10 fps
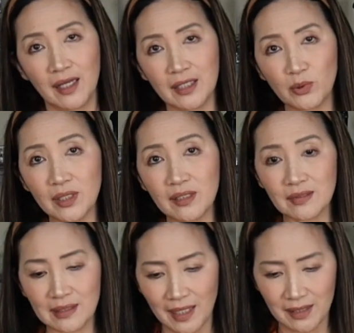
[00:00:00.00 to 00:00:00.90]

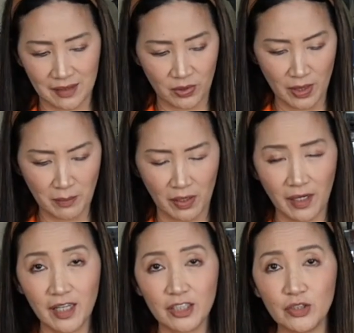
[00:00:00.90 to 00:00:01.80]
ingredients like
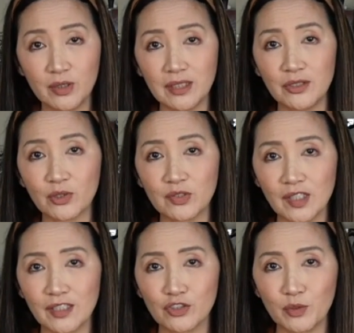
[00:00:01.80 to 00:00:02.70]
creamer, you need your
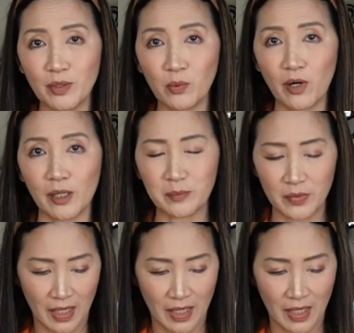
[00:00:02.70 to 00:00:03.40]
tea to be warm.